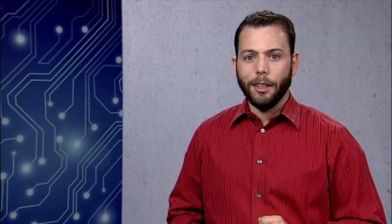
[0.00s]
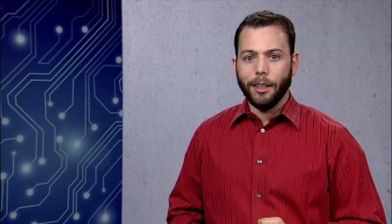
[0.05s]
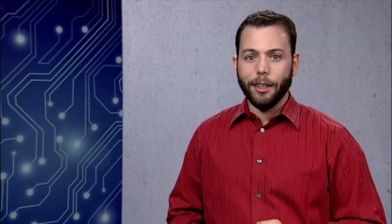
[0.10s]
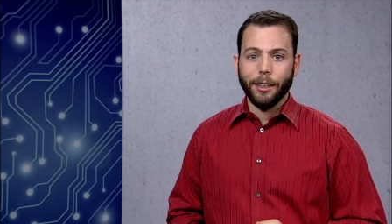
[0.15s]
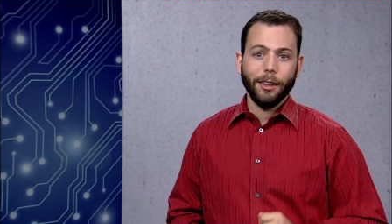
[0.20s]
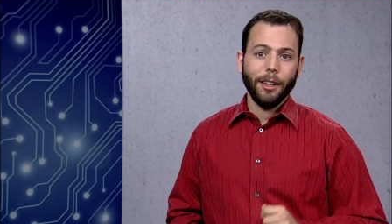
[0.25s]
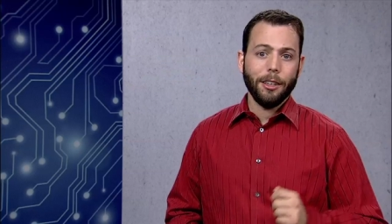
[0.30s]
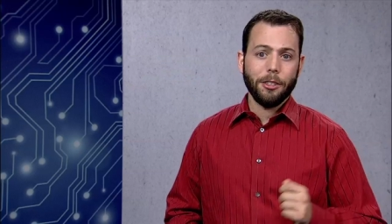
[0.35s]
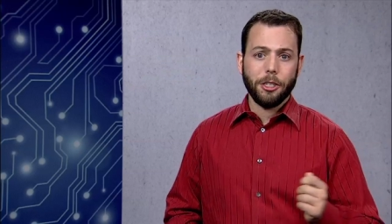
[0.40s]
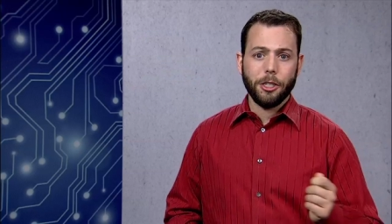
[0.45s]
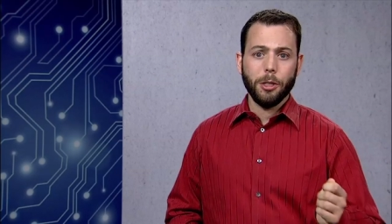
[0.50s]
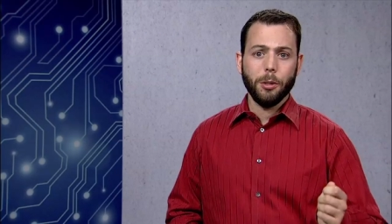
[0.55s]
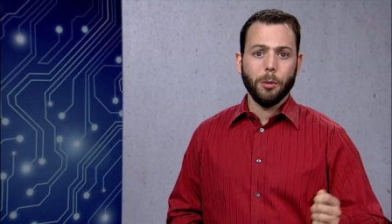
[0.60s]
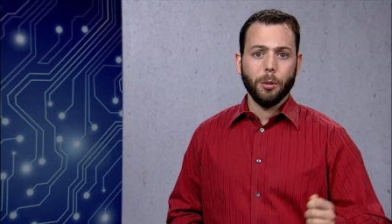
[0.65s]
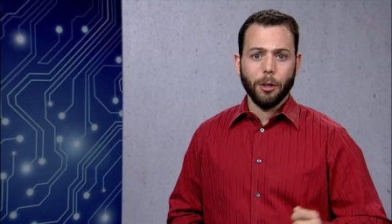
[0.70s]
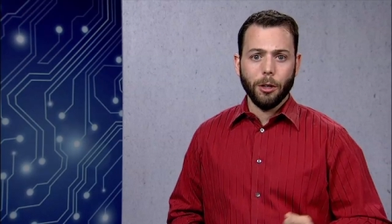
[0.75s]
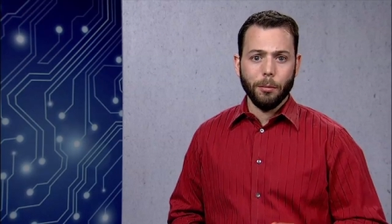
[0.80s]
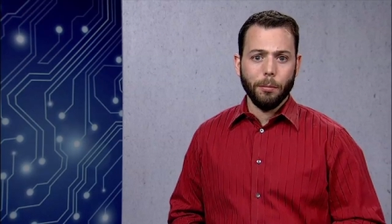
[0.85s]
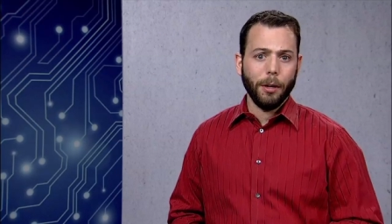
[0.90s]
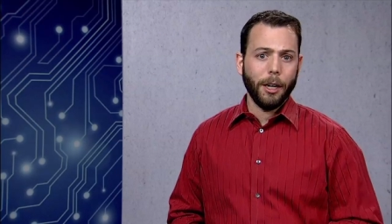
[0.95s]
unless you
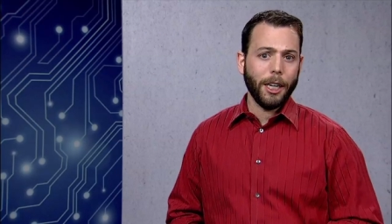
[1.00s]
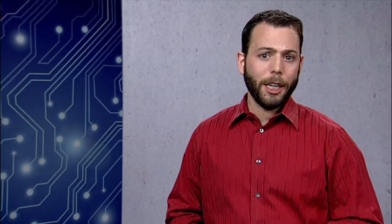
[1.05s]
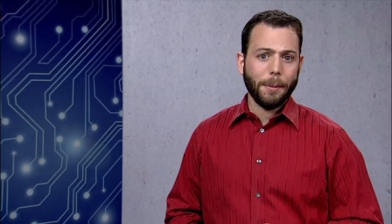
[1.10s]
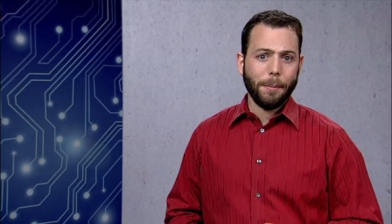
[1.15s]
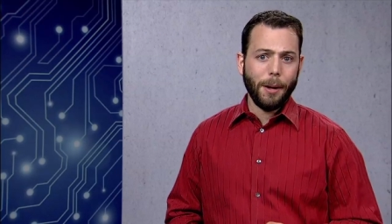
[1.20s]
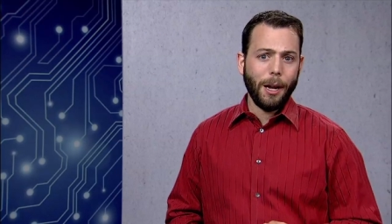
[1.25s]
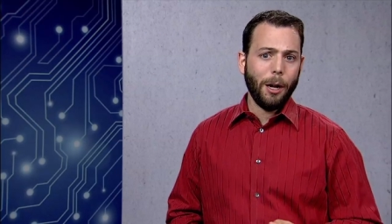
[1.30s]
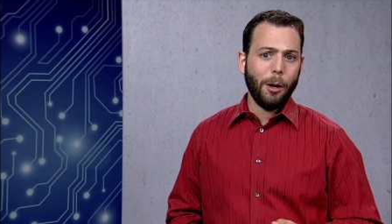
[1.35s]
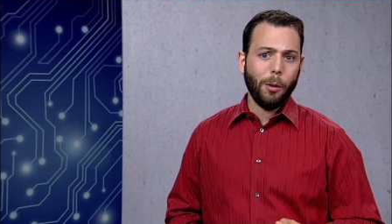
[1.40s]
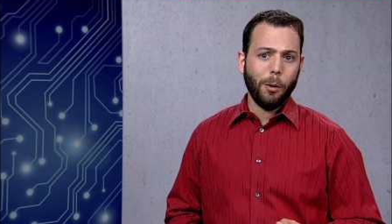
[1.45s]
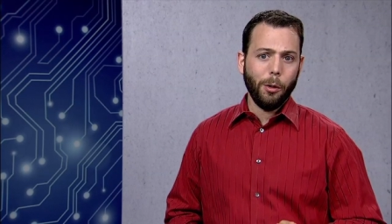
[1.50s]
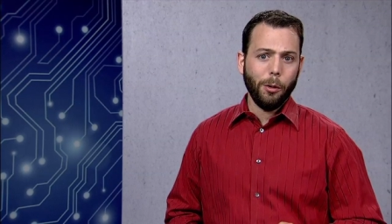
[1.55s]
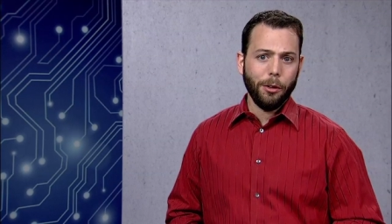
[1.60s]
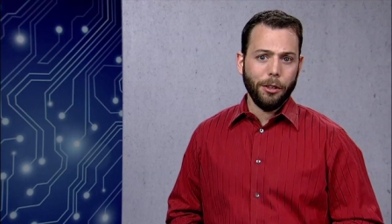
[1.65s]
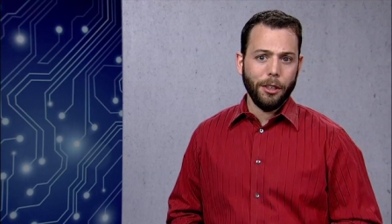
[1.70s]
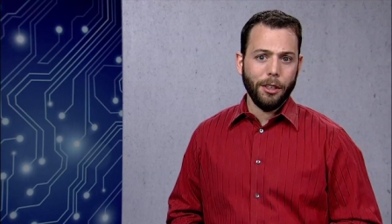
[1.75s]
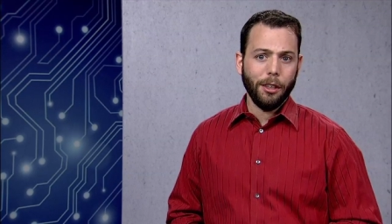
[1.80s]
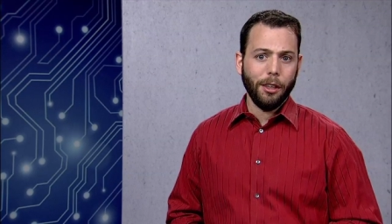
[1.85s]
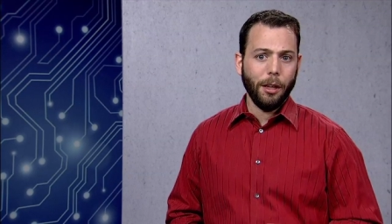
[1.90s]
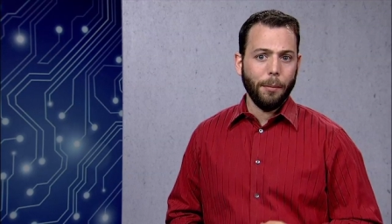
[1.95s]
were Mike Powell,
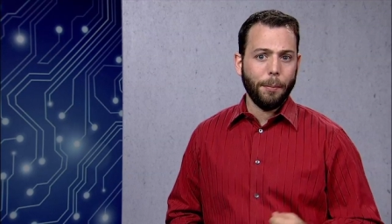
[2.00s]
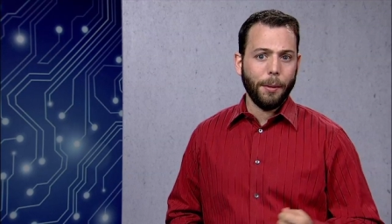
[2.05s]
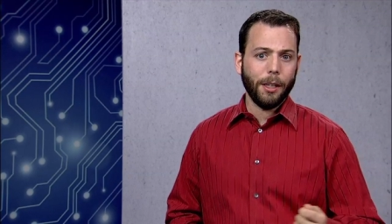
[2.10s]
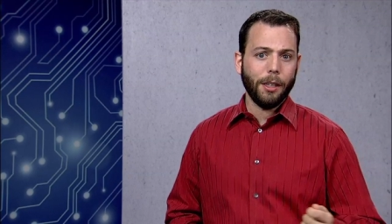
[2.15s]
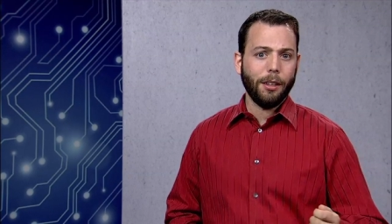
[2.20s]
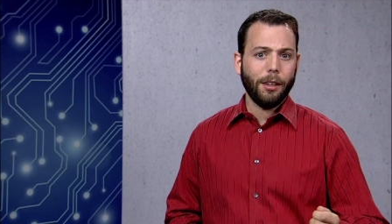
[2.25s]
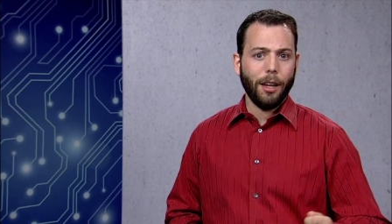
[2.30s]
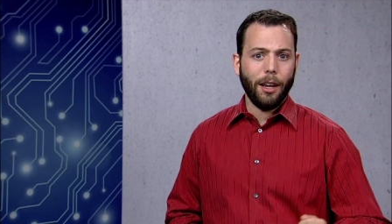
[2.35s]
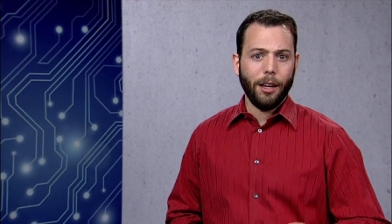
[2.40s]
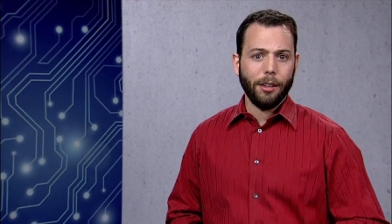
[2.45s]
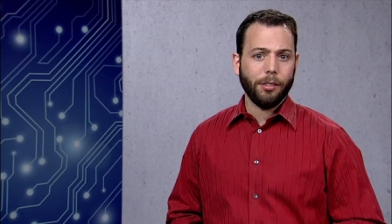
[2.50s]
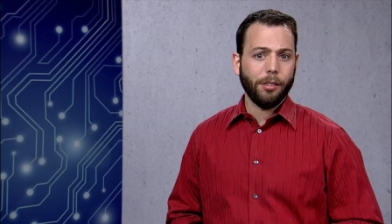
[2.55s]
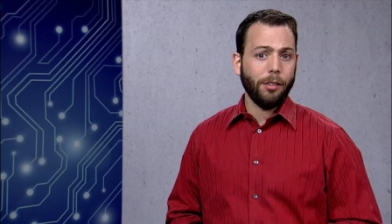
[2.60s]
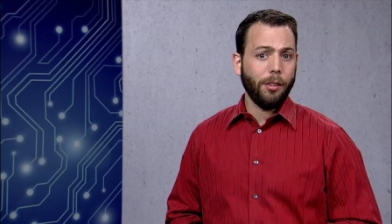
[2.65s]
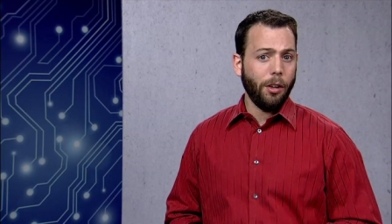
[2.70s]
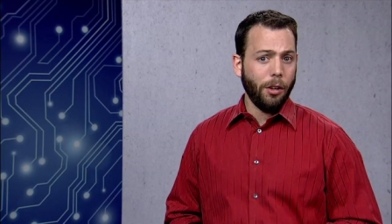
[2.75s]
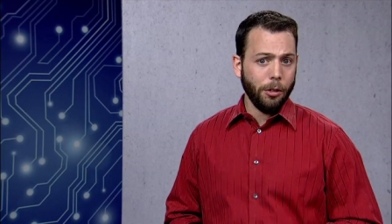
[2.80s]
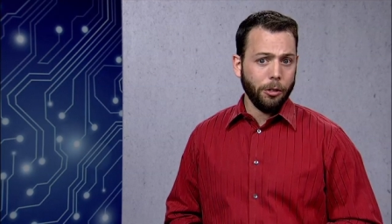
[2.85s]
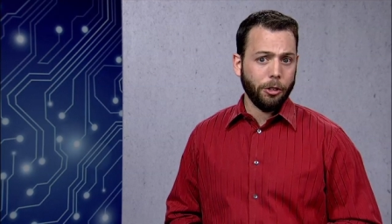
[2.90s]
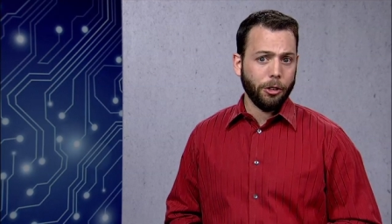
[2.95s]
the Olympic class
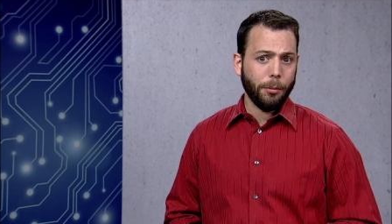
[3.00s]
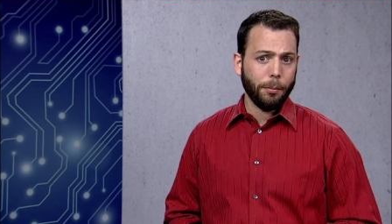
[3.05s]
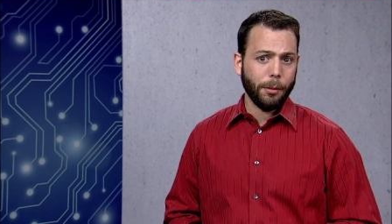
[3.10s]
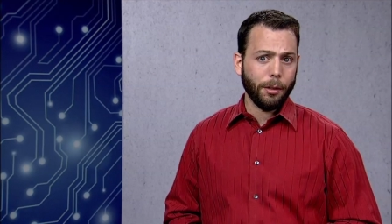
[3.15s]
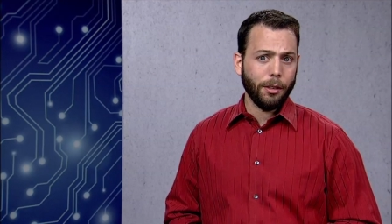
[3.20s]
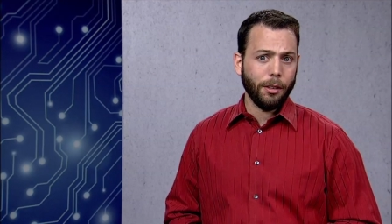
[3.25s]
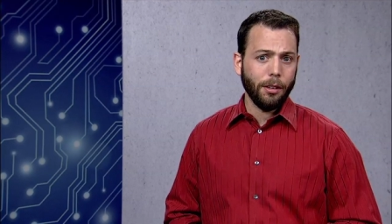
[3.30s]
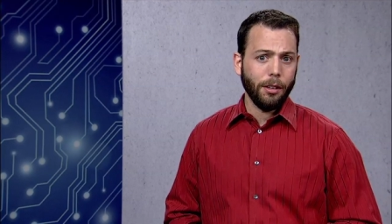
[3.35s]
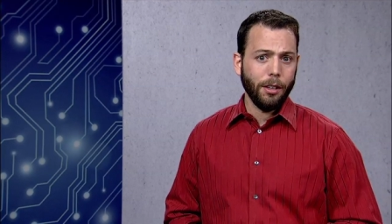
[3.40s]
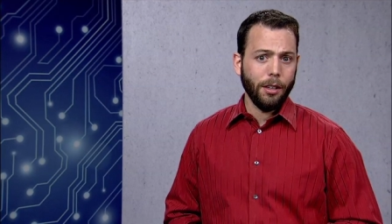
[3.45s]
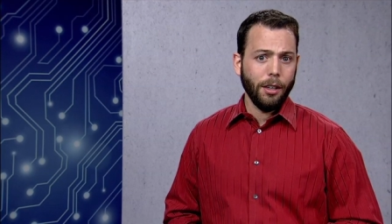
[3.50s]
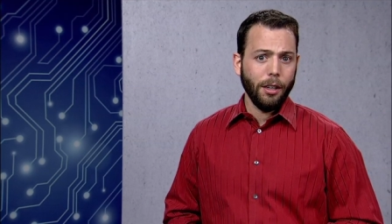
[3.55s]
long jumper,